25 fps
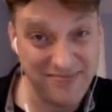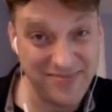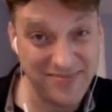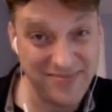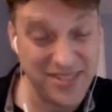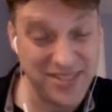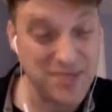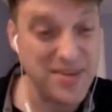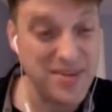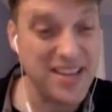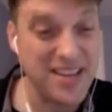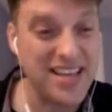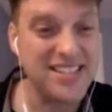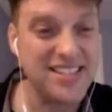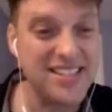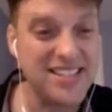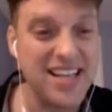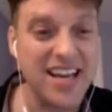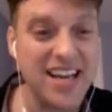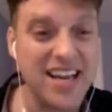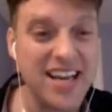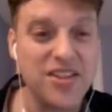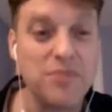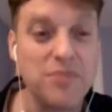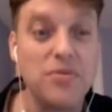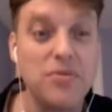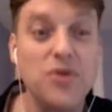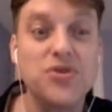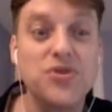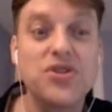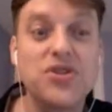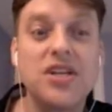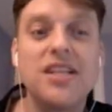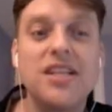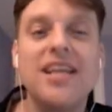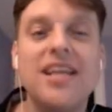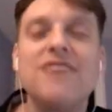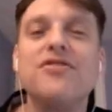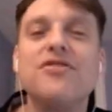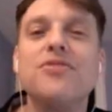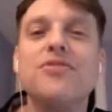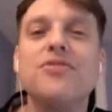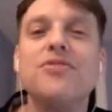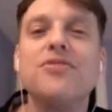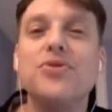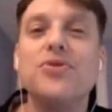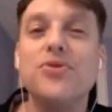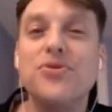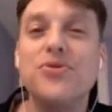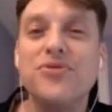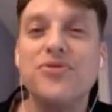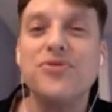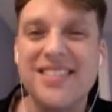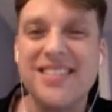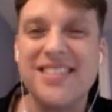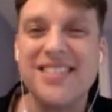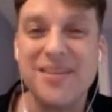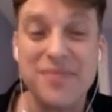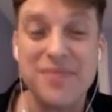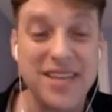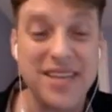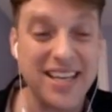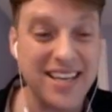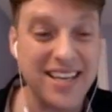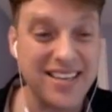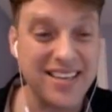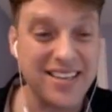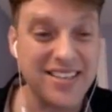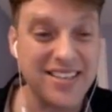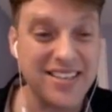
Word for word: To me, that's like the most clever move that something can